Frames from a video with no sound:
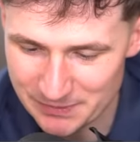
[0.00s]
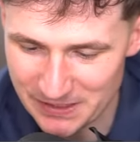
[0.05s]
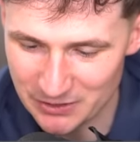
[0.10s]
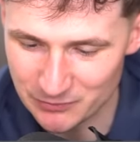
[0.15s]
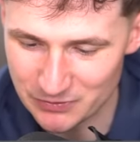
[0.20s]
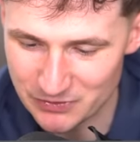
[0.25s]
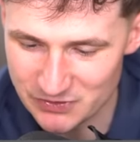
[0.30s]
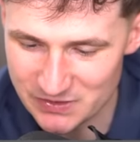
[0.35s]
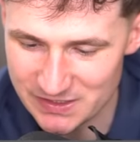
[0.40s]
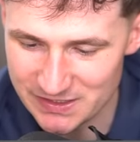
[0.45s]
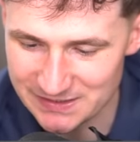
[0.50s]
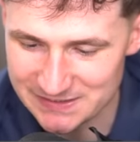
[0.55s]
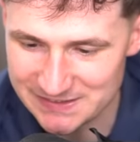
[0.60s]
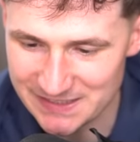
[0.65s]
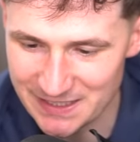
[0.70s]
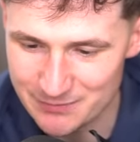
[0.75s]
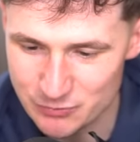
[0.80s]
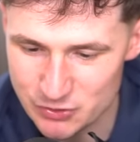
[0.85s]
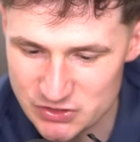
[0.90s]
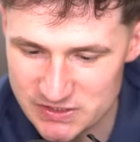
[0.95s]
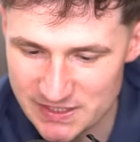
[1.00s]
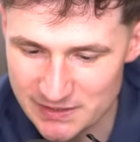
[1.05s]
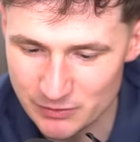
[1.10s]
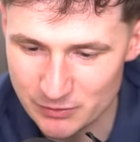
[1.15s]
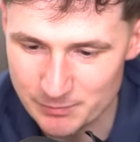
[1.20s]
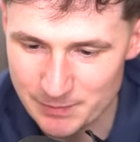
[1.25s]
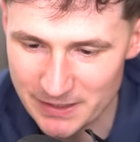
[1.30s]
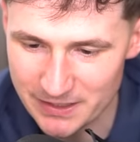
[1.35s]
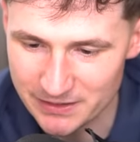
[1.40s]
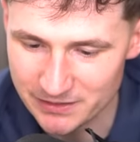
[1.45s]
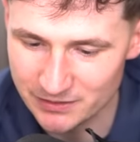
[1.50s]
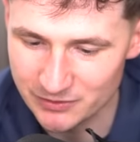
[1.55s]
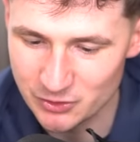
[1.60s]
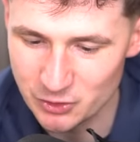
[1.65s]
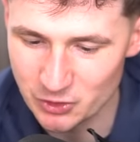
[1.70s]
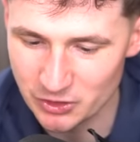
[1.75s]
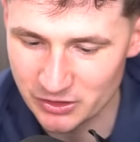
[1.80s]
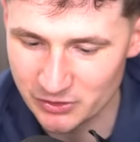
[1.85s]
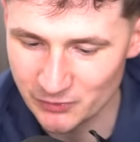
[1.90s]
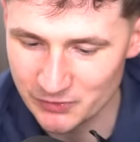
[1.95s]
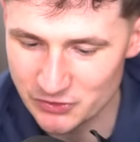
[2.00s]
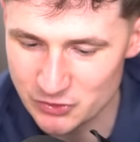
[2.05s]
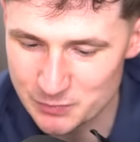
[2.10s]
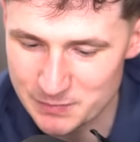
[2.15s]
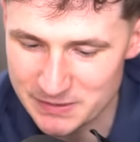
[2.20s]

carrot. It is time to say goodbye. You're going to